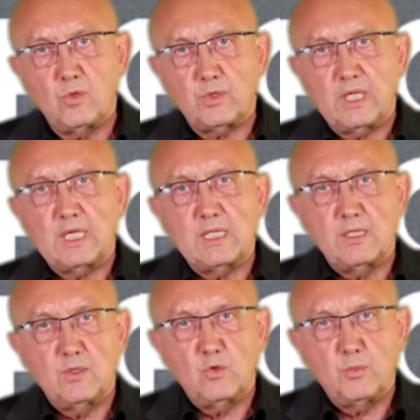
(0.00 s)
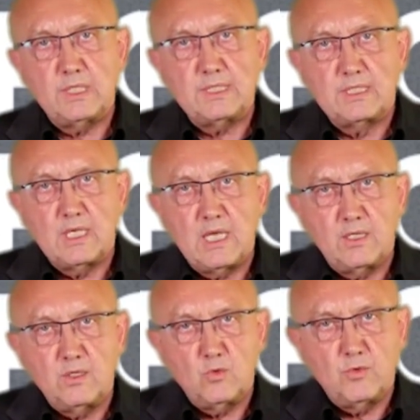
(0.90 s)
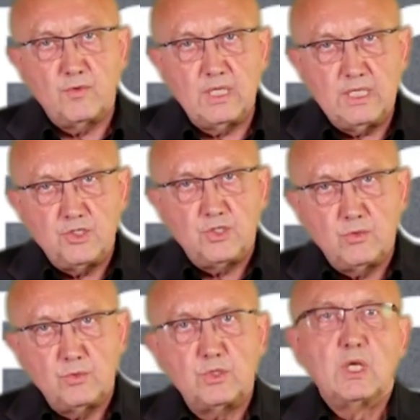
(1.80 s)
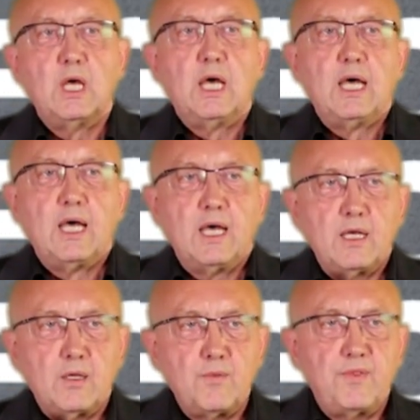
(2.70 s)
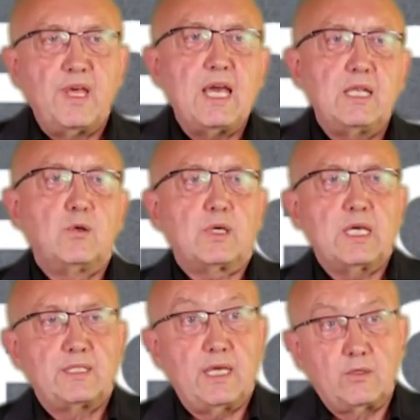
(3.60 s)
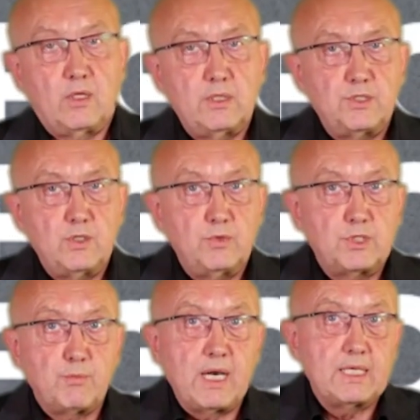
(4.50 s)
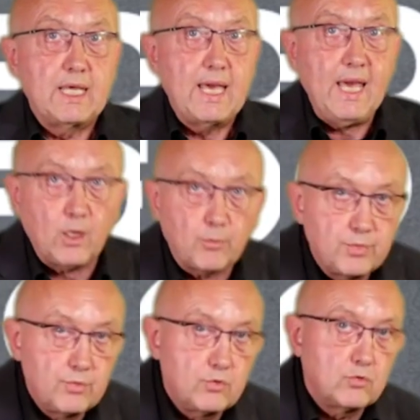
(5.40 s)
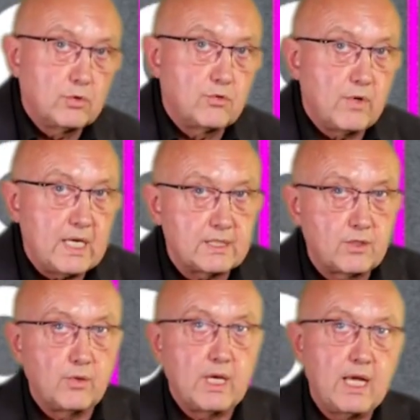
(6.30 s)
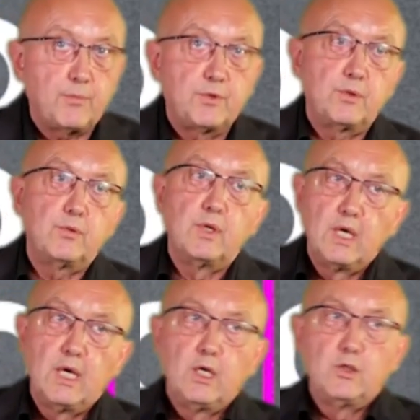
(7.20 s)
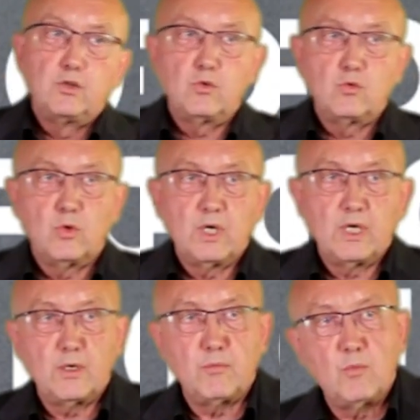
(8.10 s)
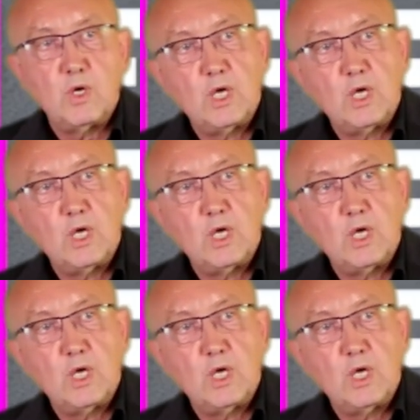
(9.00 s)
looking at the humans, at the human issues, then look at technology, which might help to address, to help to